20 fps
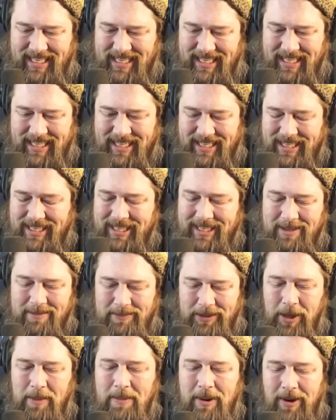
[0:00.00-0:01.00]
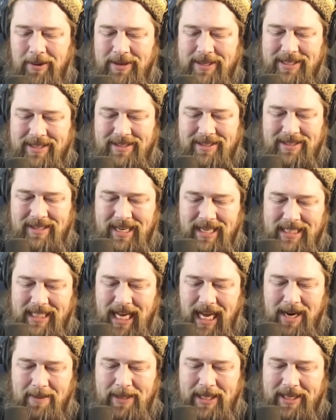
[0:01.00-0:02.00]
Bloomburrow it's
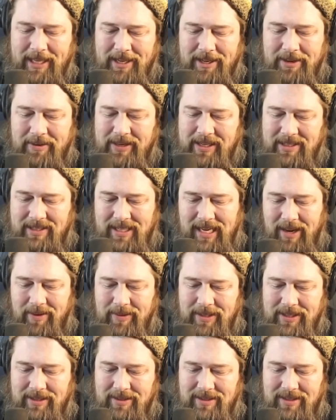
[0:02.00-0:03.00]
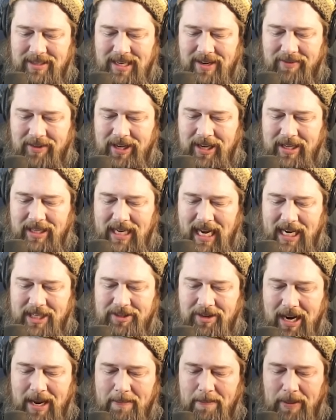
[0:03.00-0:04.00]
got to be the cutest set Wizards has ever done. Cash
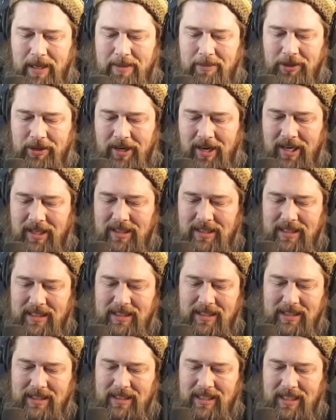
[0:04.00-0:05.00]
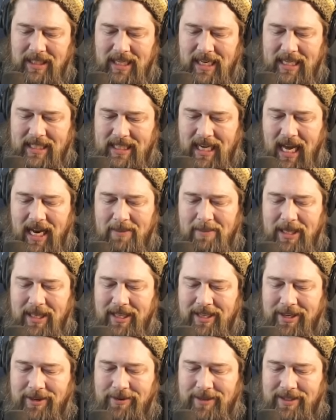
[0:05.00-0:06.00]
grab, playable card. It's got to be the
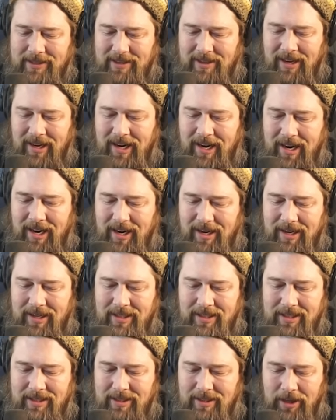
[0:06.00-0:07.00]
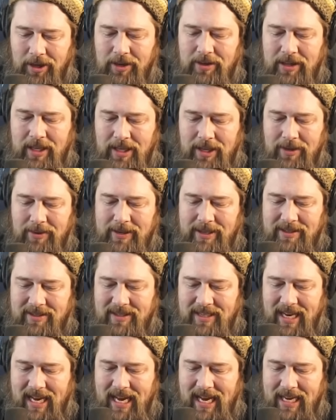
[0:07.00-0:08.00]
cutest card, or the cutest
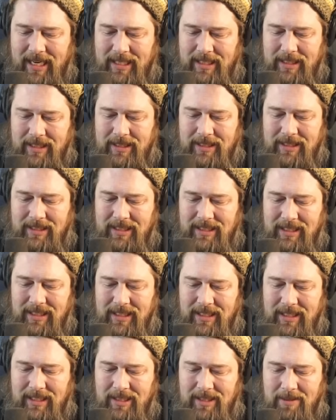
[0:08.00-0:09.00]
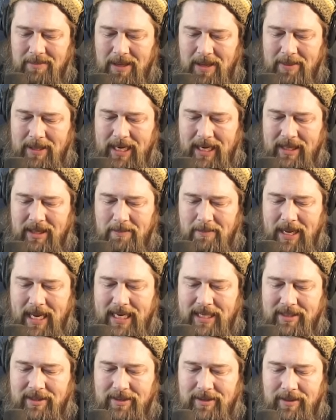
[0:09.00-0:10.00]
set. Maybe not the
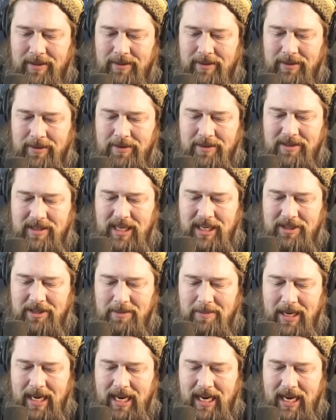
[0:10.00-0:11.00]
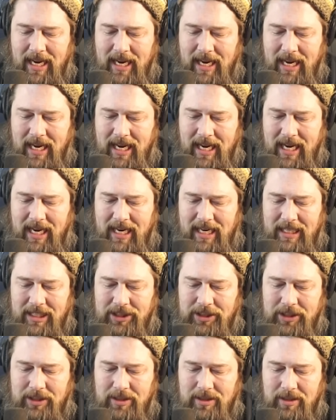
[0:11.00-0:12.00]
best. Crustacean
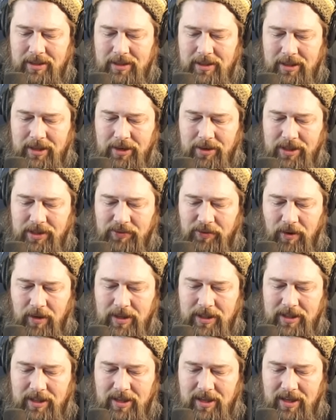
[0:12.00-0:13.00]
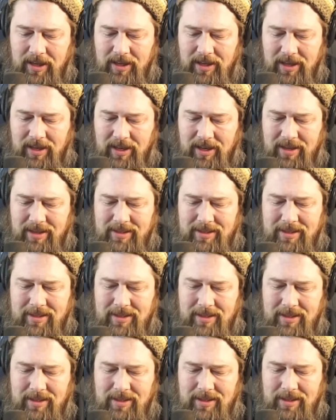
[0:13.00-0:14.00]
Mage, Curious Foragers,
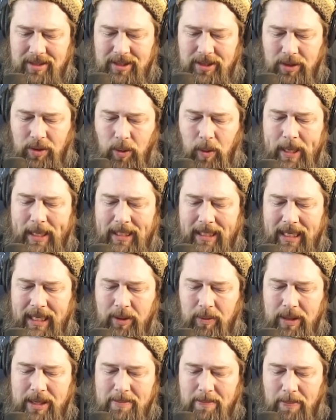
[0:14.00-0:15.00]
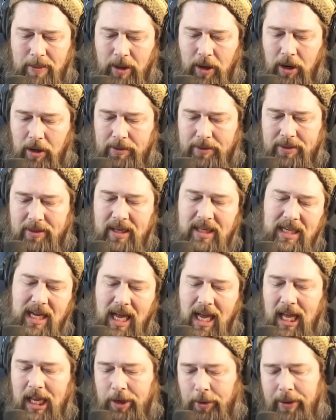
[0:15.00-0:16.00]
Coiling Rebirth.
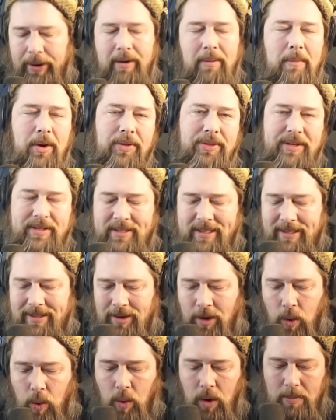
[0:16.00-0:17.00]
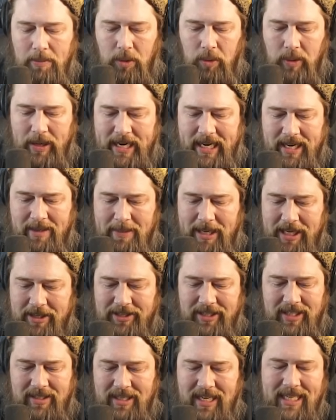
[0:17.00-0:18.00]
Coiling Rebirth isn't horrible
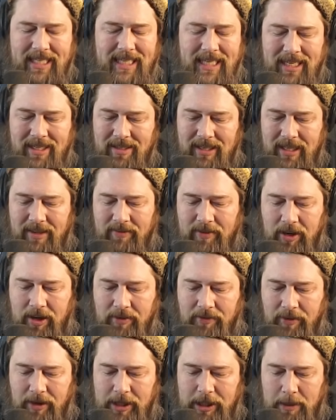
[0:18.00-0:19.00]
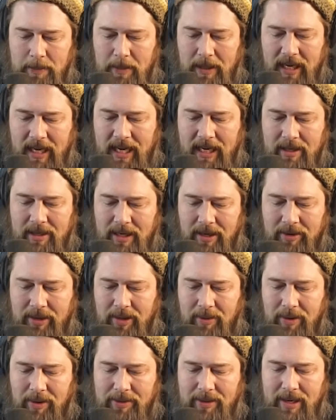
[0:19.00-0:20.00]
reanimation. It seemed like very fringe play, not really
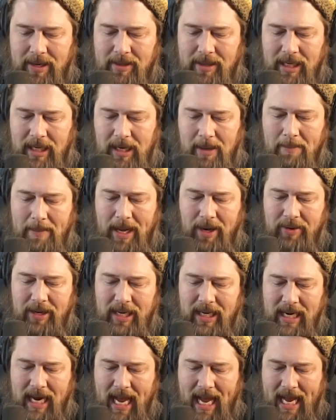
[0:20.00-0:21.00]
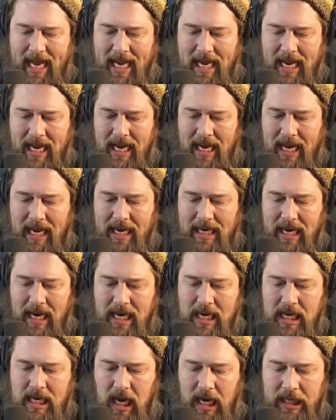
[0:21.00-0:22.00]
worth anything. Mountain and
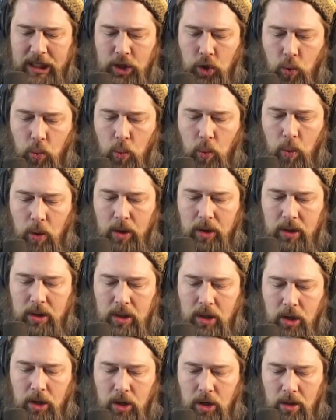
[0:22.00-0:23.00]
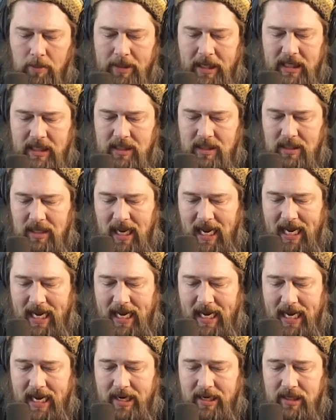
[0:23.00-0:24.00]
Night Whirl Hermit
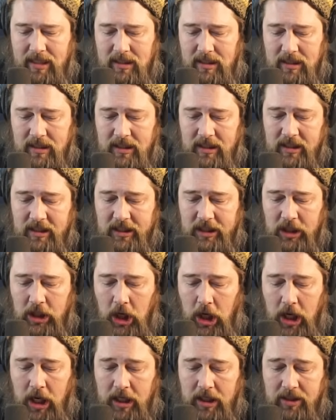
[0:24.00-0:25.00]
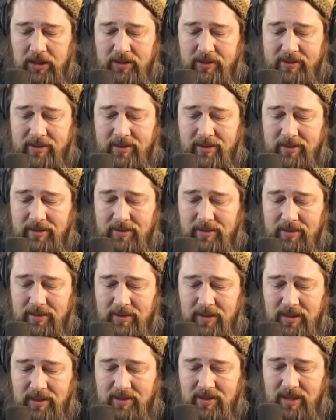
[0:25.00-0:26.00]
and Hugs.
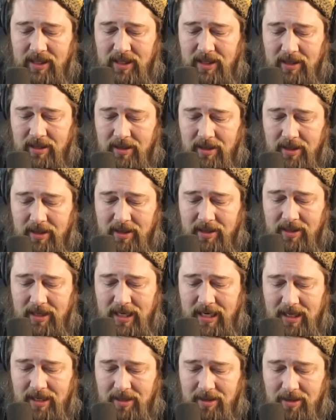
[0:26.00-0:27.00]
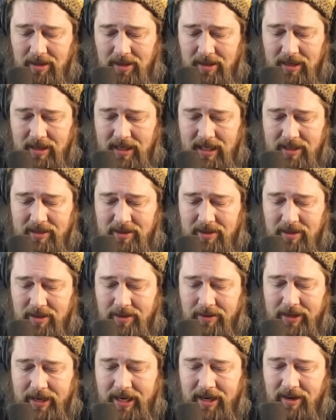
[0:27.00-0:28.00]
He's hugging that
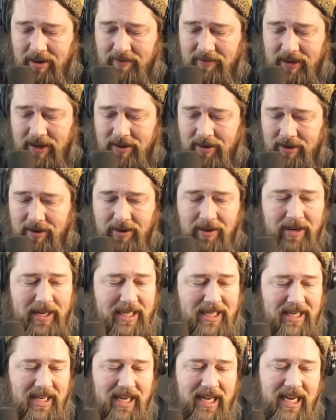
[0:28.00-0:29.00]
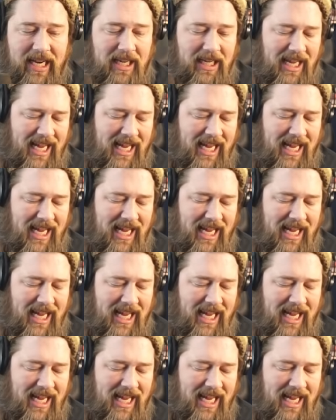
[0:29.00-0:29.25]
skull there very tight.